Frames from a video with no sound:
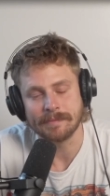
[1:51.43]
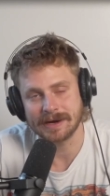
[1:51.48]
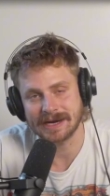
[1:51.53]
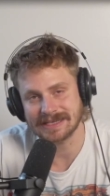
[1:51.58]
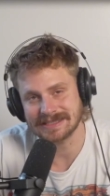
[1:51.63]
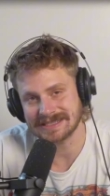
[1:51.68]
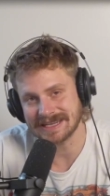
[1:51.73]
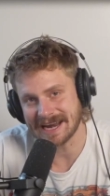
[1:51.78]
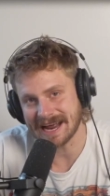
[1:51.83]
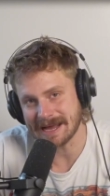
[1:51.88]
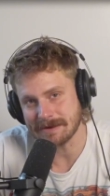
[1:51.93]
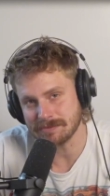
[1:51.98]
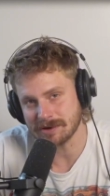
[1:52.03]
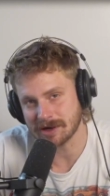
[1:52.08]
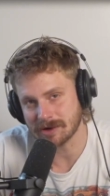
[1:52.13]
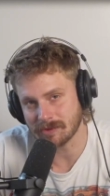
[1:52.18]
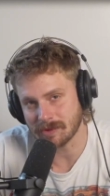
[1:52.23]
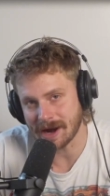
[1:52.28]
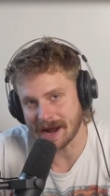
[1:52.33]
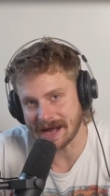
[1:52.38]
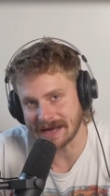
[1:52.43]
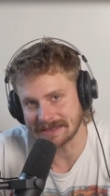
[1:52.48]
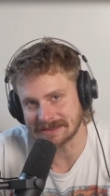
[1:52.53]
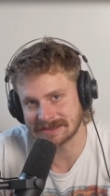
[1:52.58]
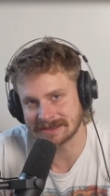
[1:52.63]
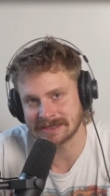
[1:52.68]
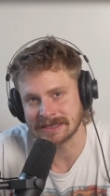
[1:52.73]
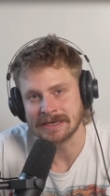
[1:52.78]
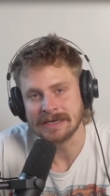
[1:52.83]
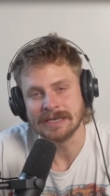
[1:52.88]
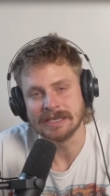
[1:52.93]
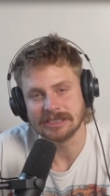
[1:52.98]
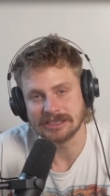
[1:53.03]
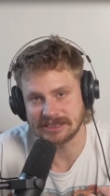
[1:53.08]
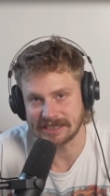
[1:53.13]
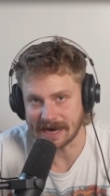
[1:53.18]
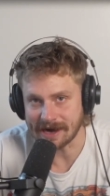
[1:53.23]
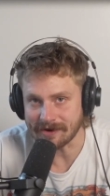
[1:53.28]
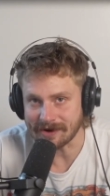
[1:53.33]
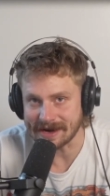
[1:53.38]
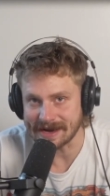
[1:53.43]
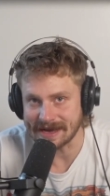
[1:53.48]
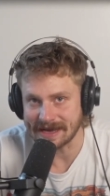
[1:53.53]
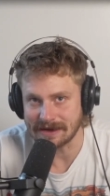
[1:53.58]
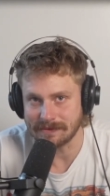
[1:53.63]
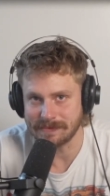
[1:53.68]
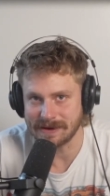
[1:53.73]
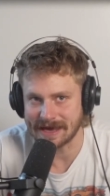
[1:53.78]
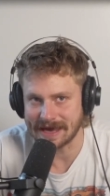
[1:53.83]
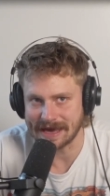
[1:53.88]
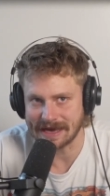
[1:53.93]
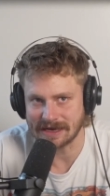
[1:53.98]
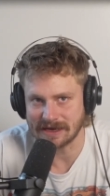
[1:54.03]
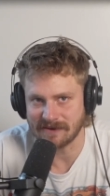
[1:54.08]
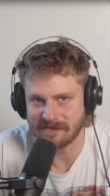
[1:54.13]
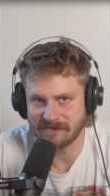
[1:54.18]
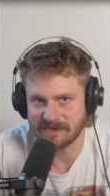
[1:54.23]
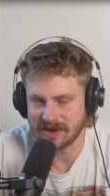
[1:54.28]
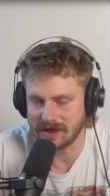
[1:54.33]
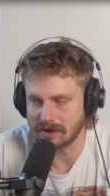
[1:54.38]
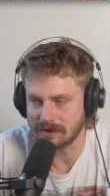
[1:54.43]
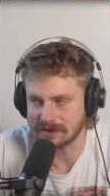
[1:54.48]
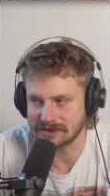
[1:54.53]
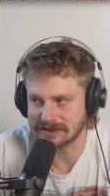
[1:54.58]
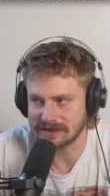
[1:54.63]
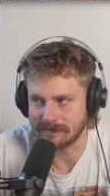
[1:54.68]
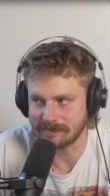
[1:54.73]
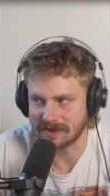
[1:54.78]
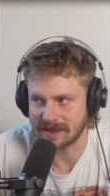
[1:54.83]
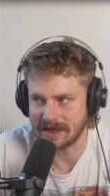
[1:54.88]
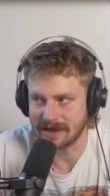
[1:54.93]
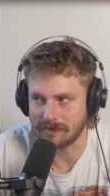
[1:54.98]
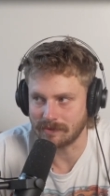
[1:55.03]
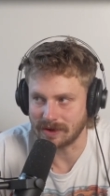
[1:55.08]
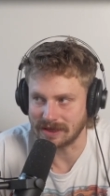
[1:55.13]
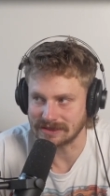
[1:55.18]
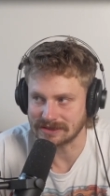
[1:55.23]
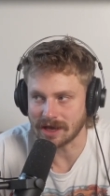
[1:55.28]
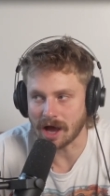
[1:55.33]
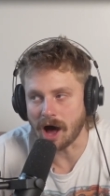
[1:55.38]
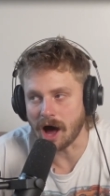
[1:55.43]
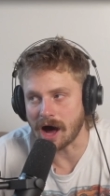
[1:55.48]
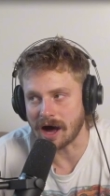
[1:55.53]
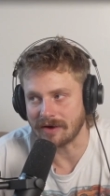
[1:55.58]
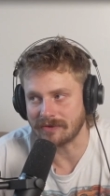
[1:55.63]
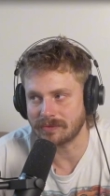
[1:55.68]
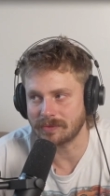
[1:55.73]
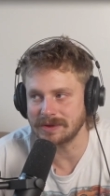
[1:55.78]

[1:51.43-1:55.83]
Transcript: As the night progressed, Jared began to feel something was off,